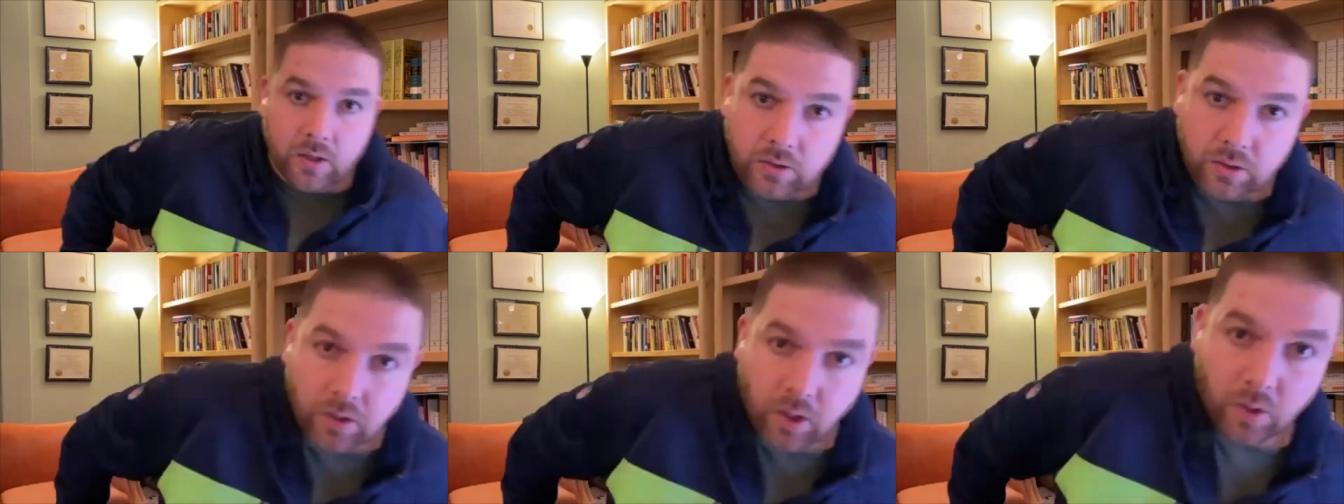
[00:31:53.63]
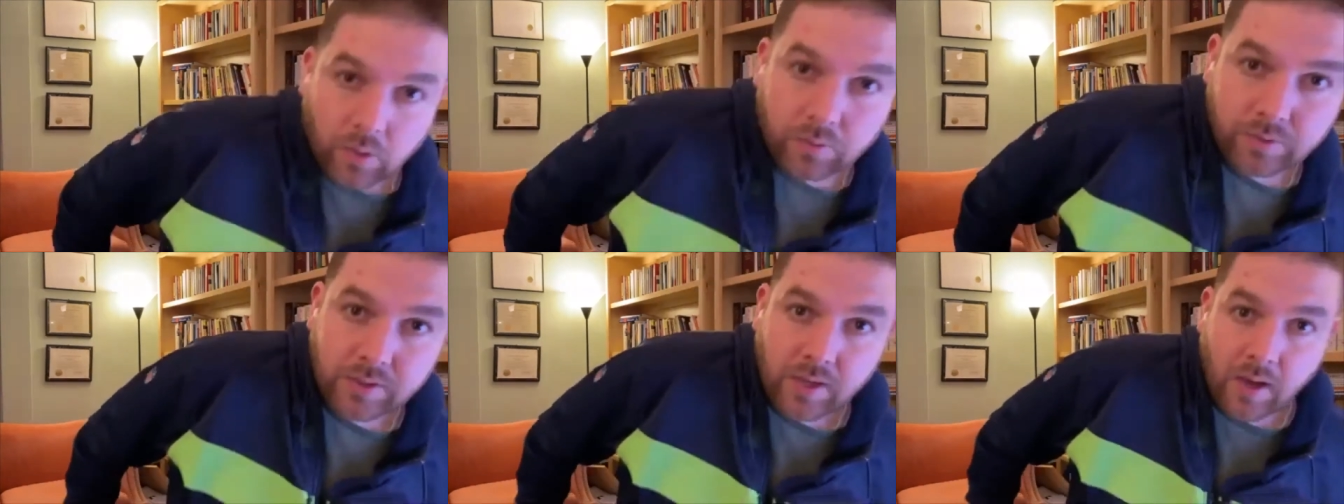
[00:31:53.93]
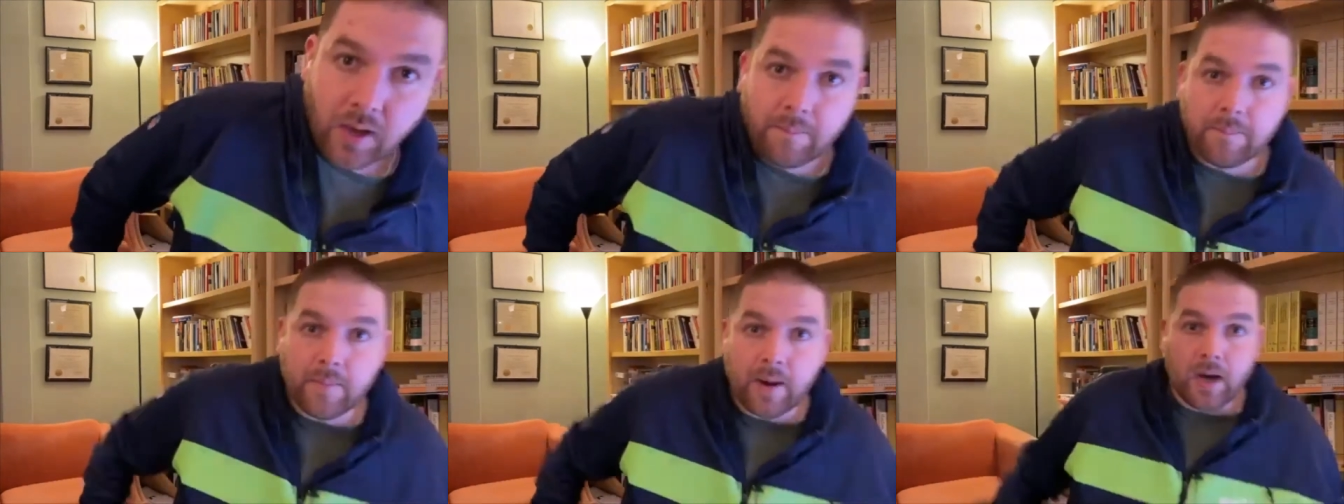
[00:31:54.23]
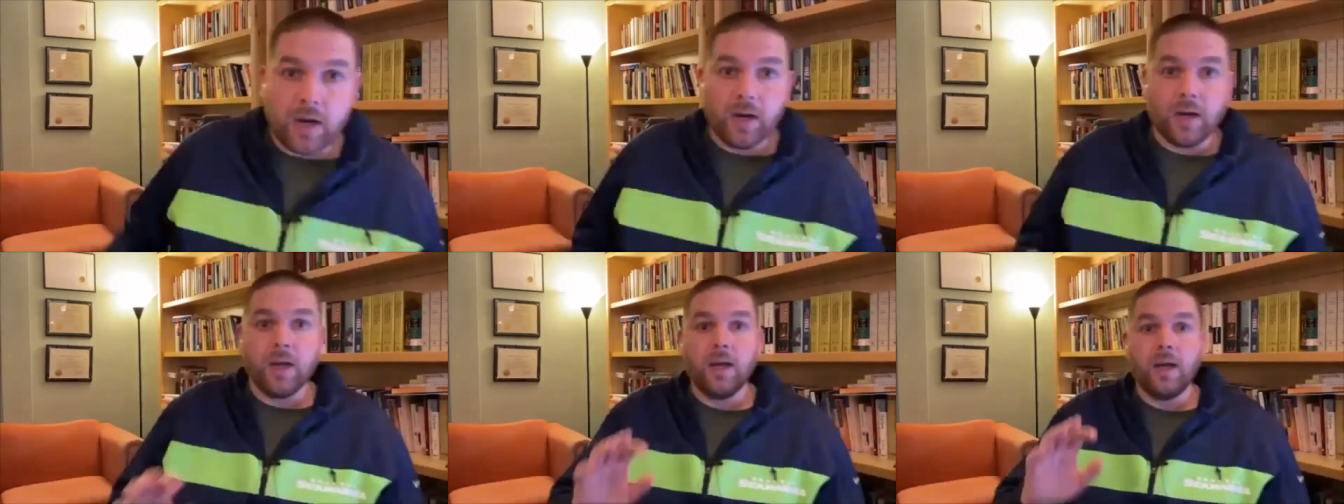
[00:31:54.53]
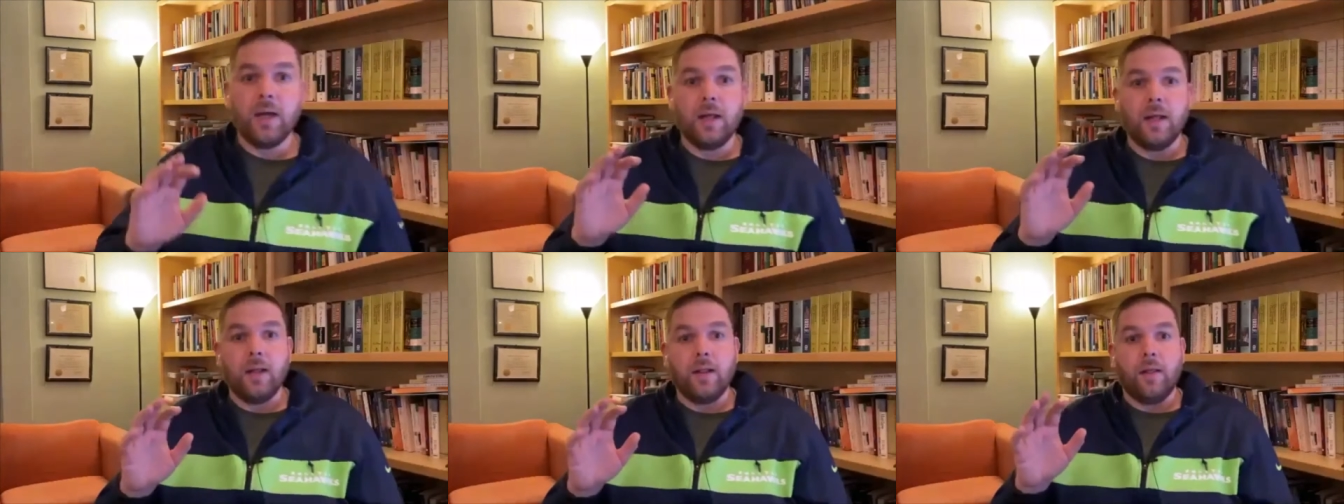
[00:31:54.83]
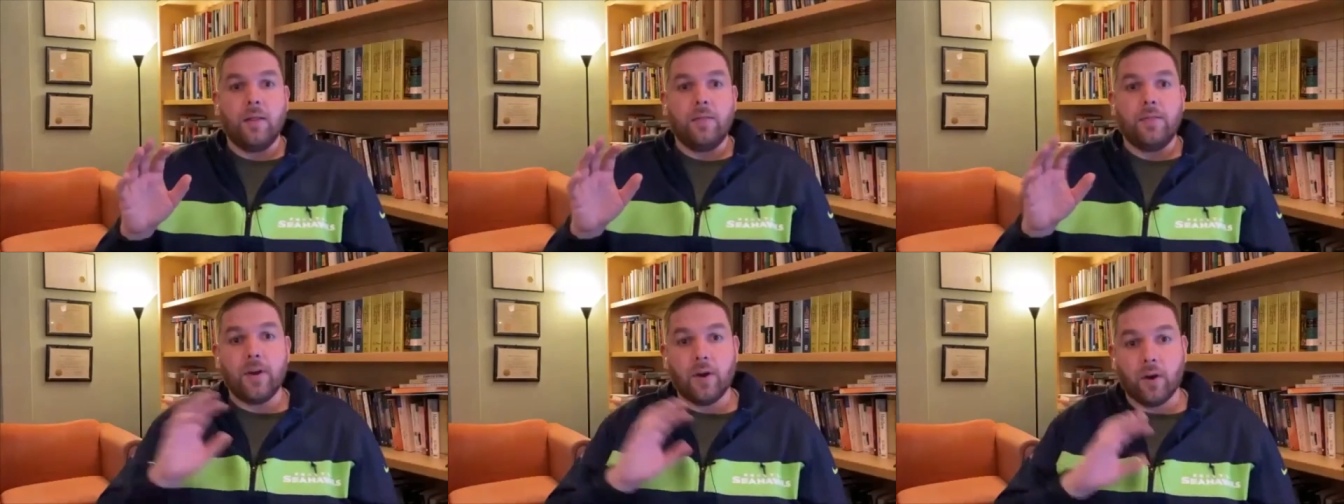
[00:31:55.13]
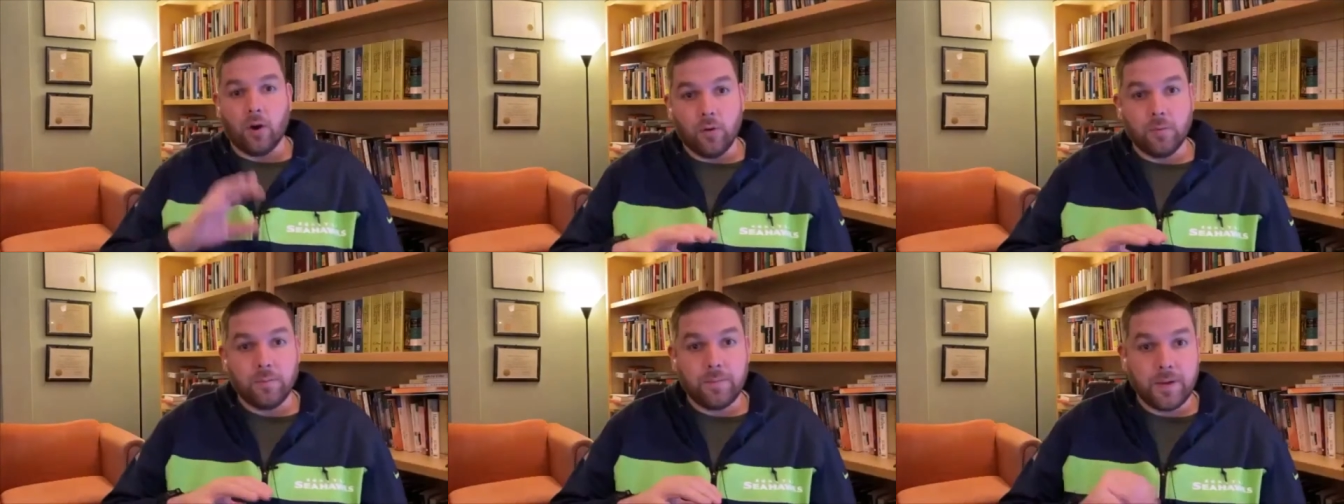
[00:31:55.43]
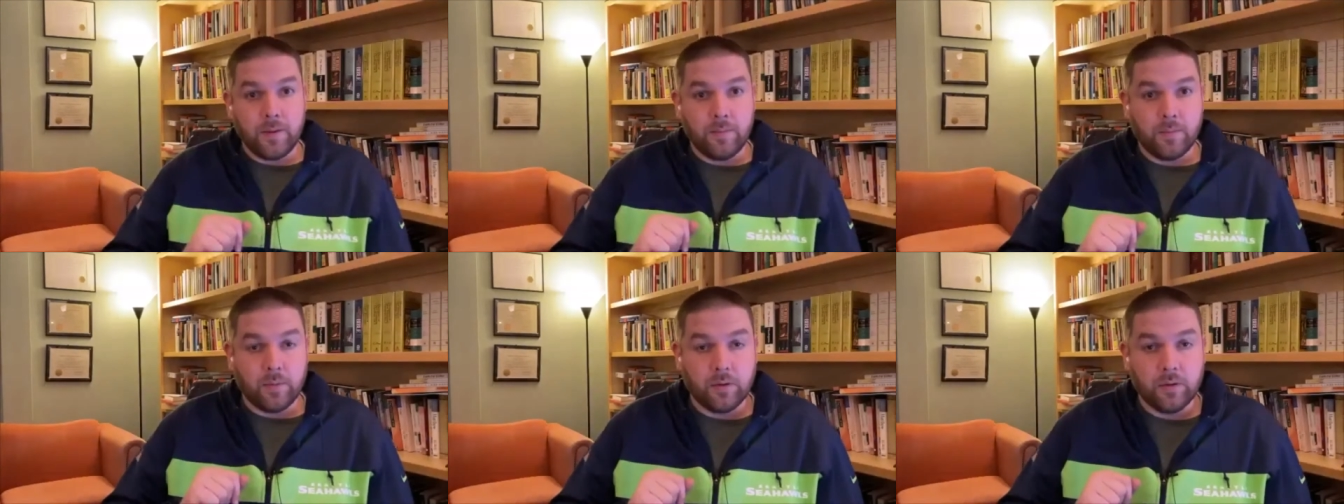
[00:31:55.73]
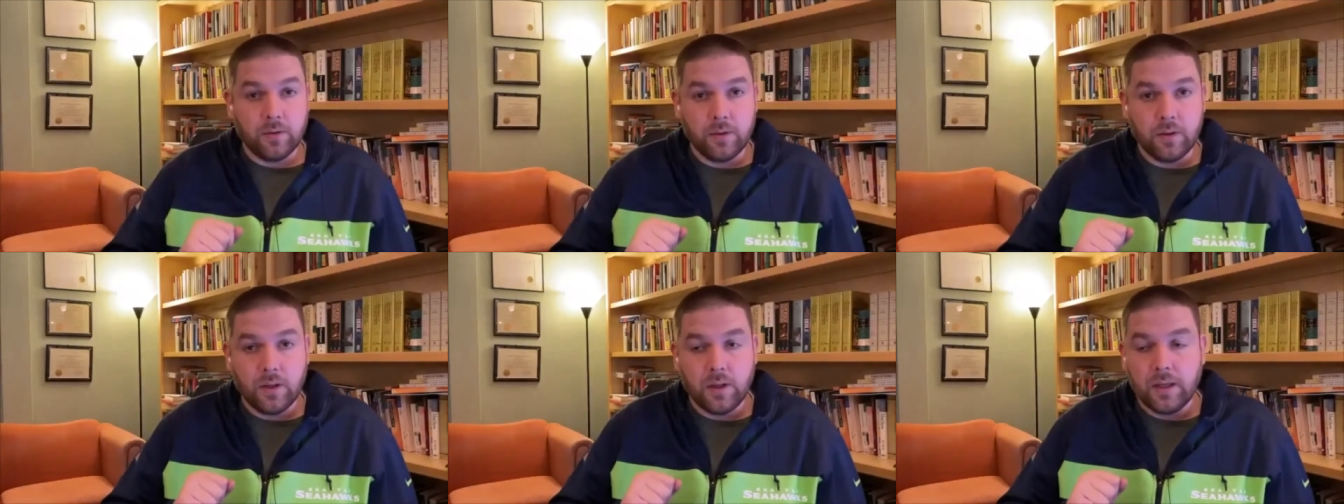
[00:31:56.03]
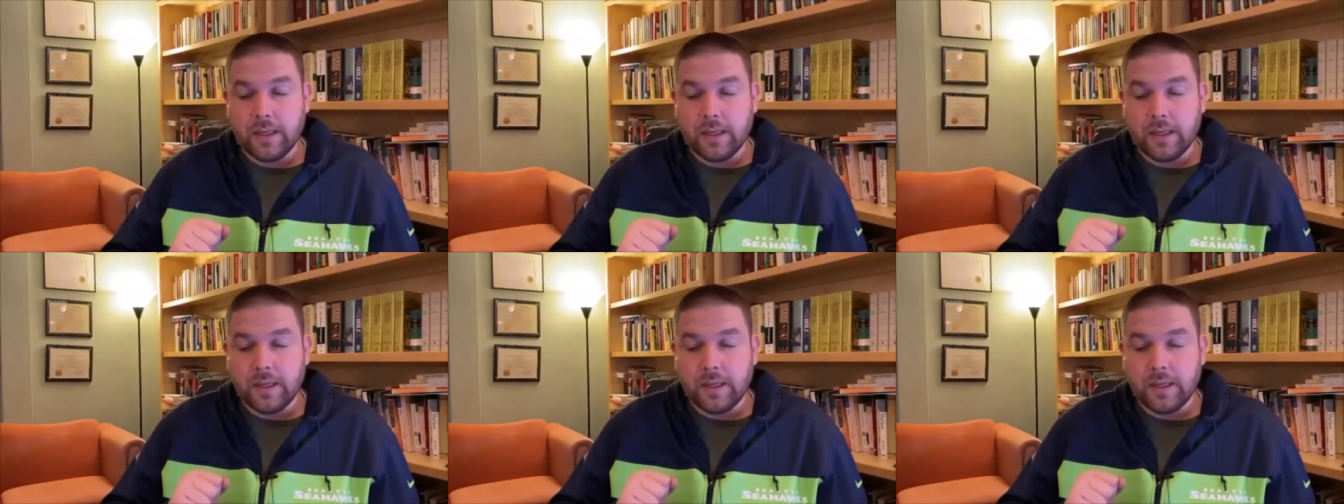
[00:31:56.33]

loans among their own people.